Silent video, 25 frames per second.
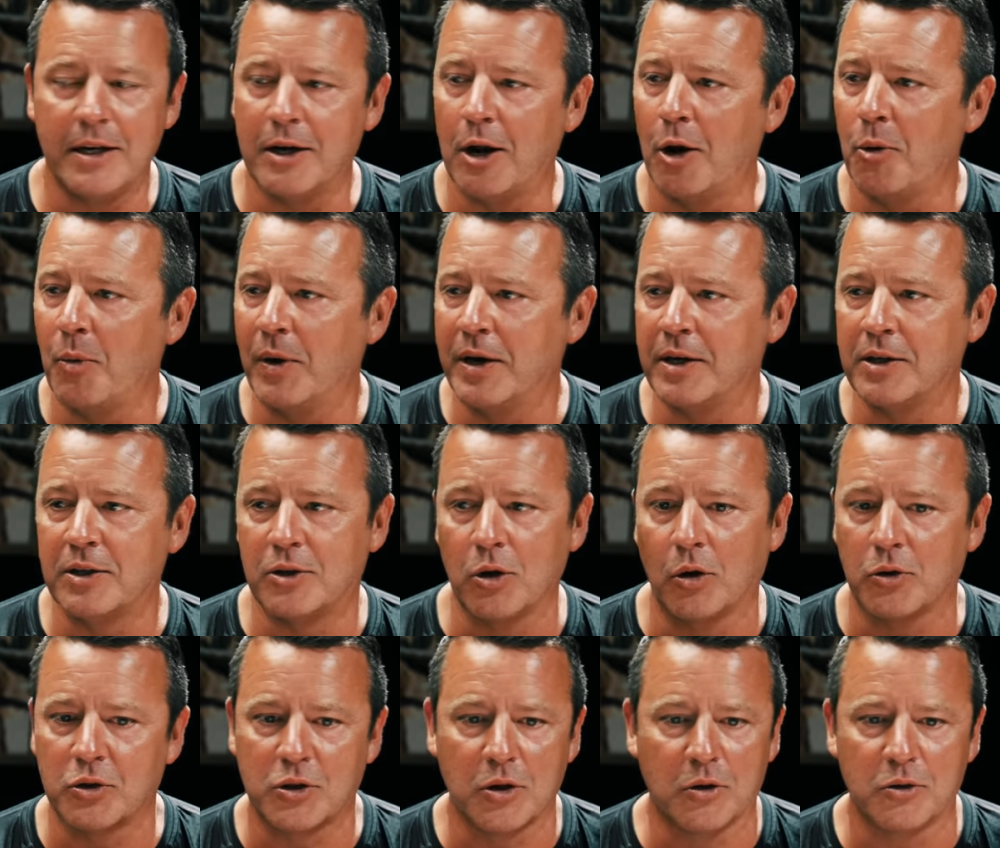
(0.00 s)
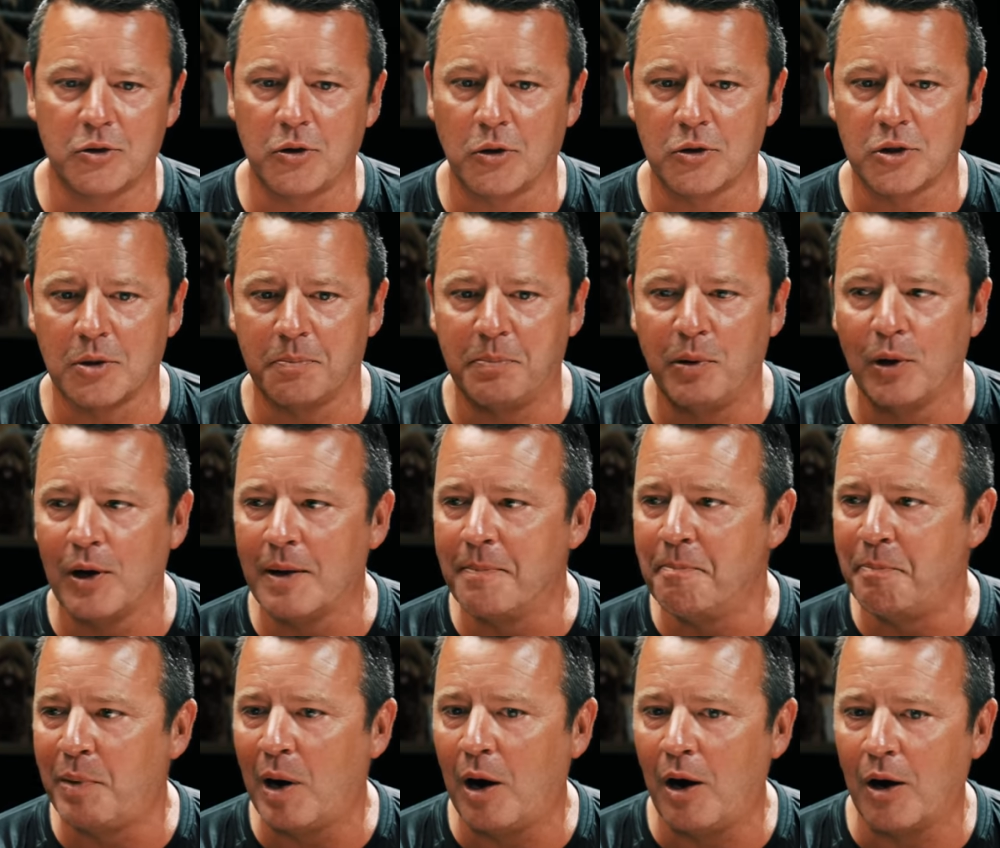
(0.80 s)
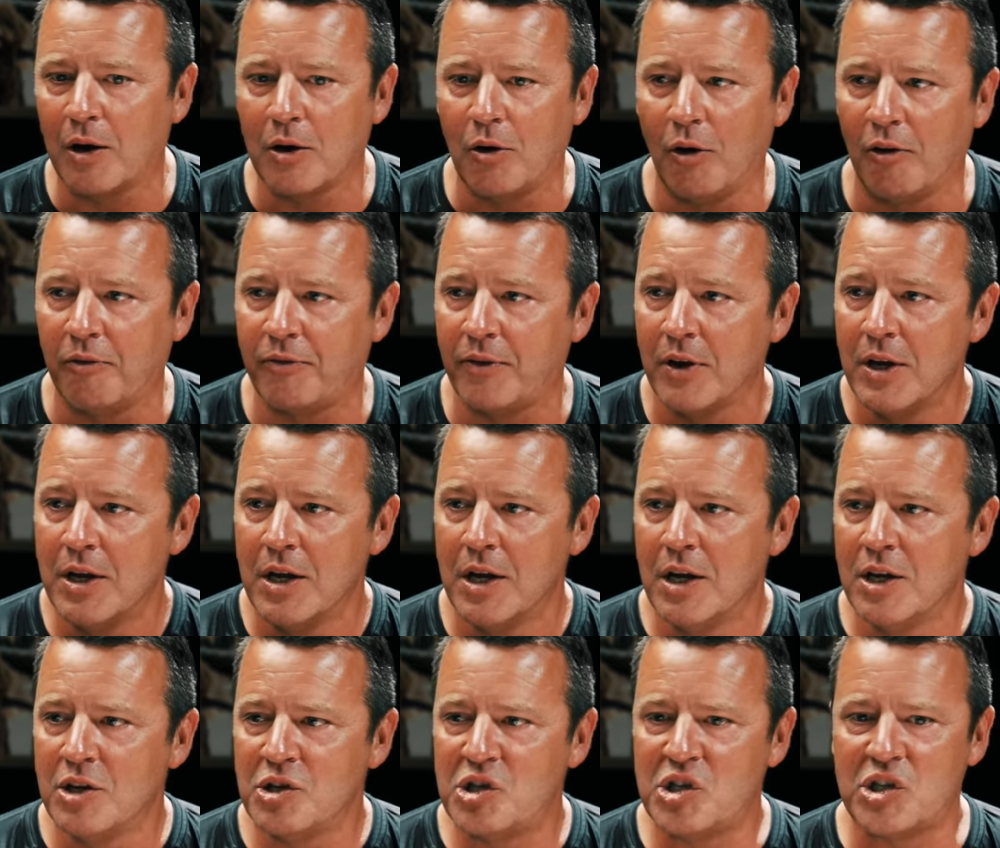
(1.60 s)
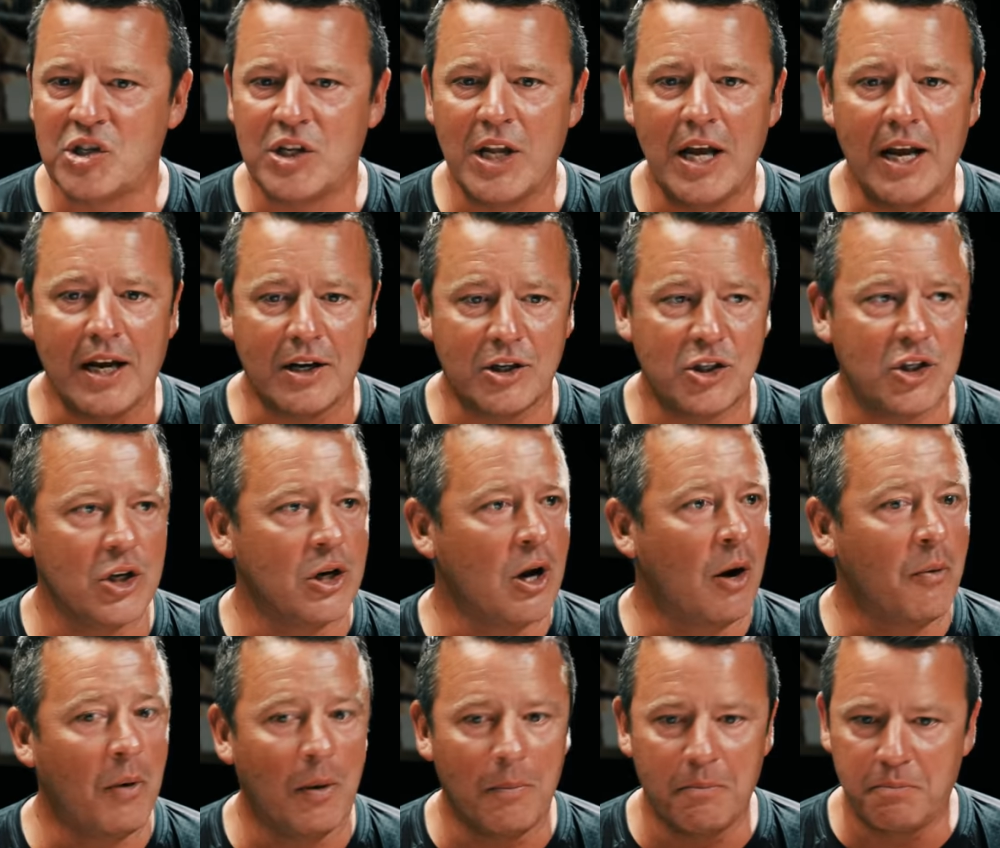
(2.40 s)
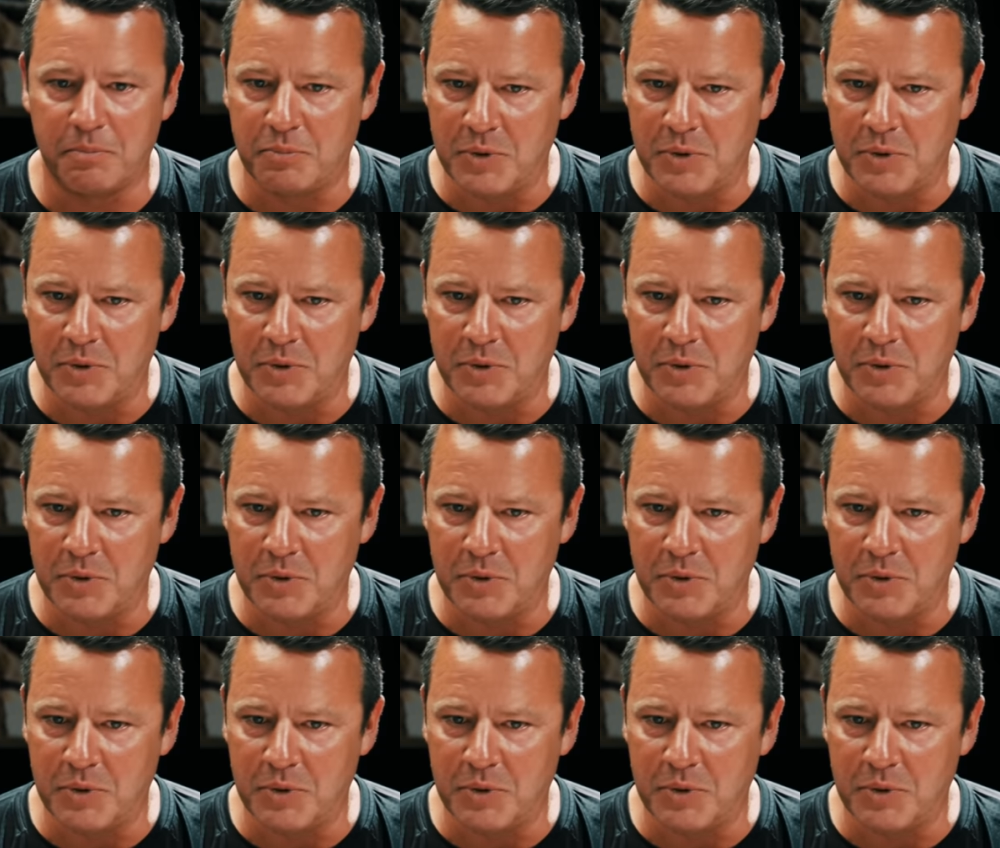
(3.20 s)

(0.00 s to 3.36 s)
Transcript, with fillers: you know, when dogs are pulling bark off sticks, you know, I'm